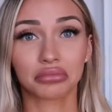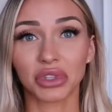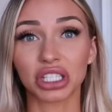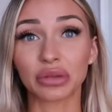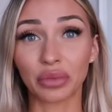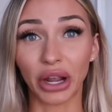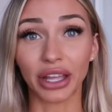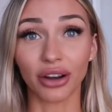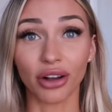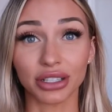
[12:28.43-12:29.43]
spray
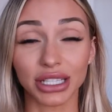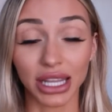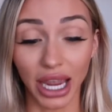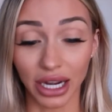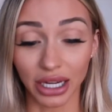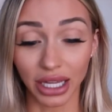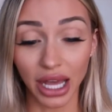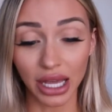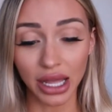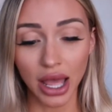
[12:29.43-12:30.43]
it onto the
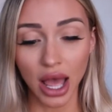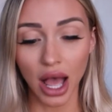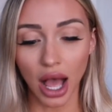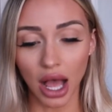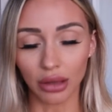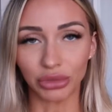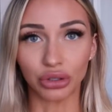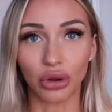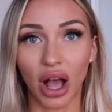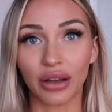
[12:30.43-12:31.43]
area. You
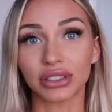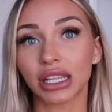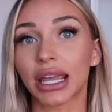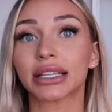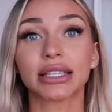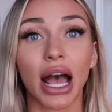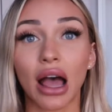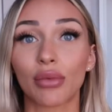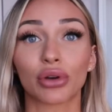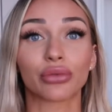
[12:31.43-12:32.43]
don't have to like
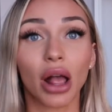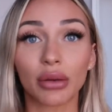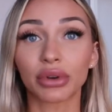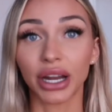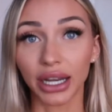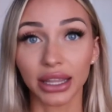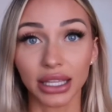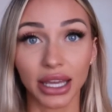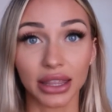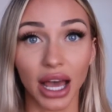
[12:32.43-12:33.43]
dab or rub or anything
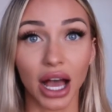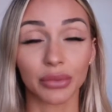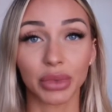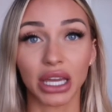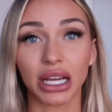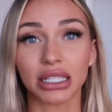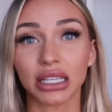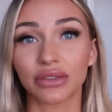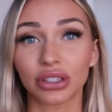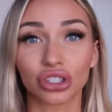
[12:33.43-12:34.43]
like that, because
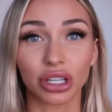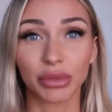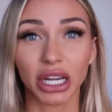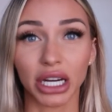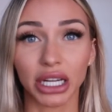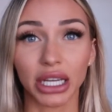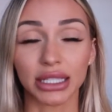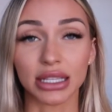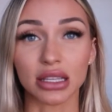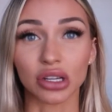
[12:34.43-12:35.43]
if the treatment area
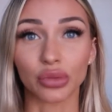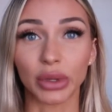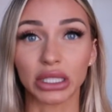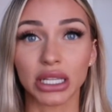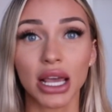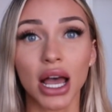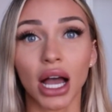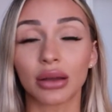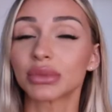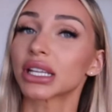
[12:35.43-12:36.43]
is a little bit
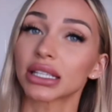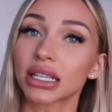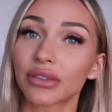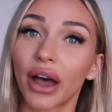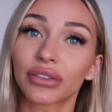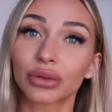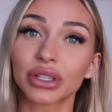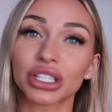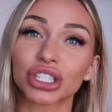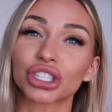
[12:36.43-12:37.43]
sensitive
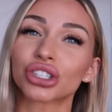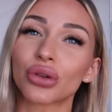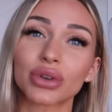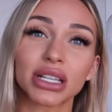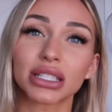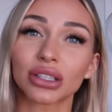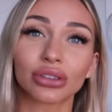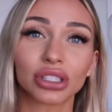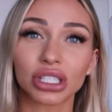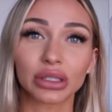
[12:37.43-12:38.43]
afterwards, it's just so nice that you
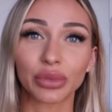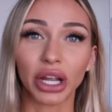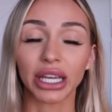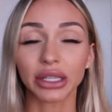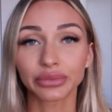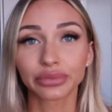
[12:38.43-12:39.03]
can just spray it.